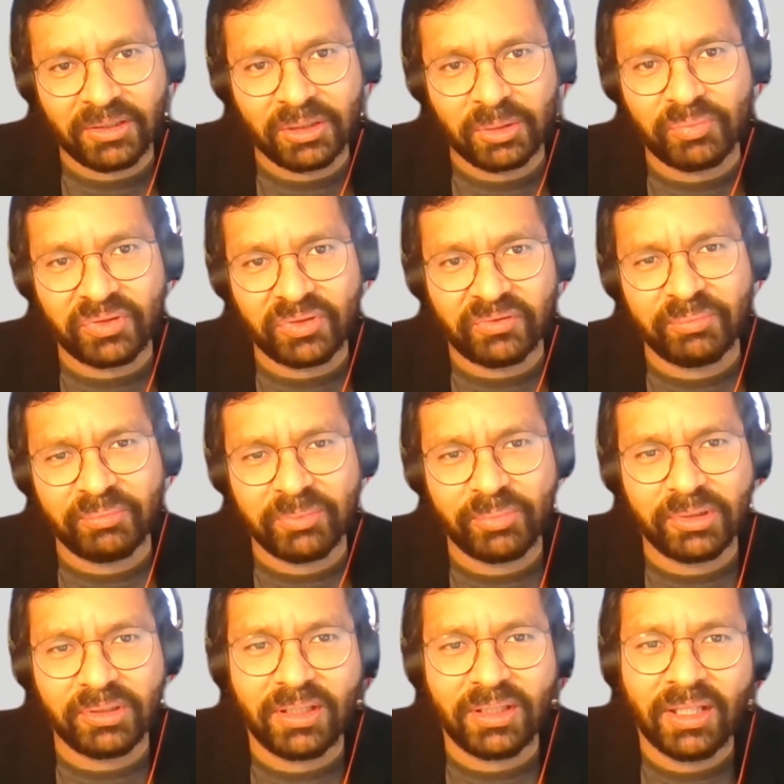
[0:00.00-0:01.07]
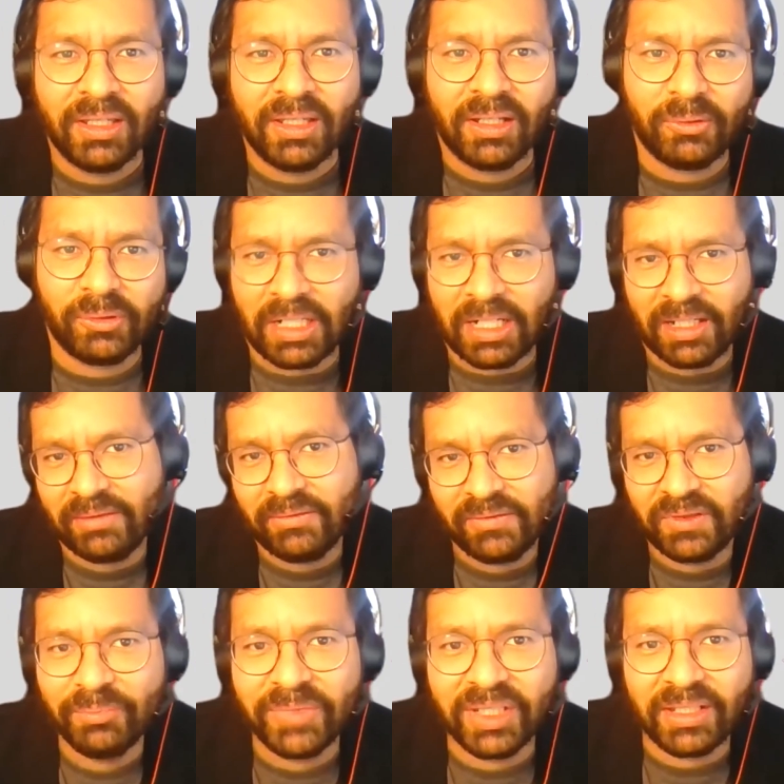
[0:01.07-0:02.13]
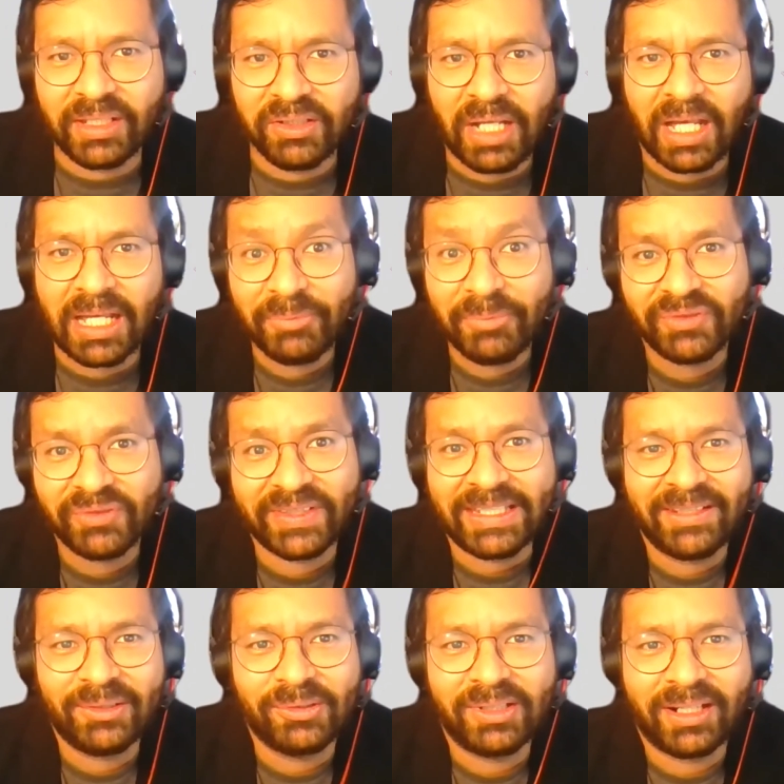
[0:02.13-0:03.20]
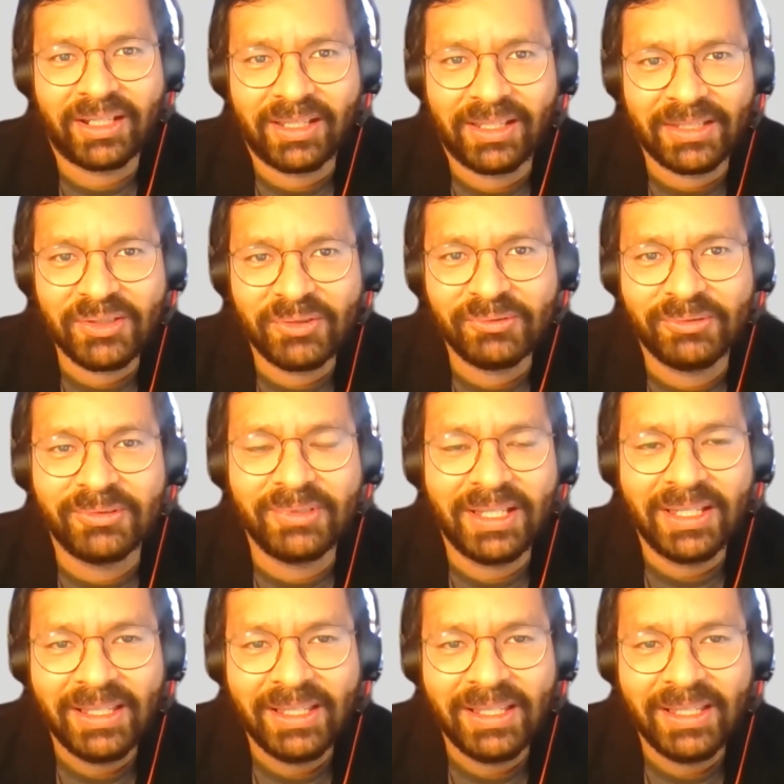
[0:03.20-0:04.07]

groups of people, or something that you, have you seen or can you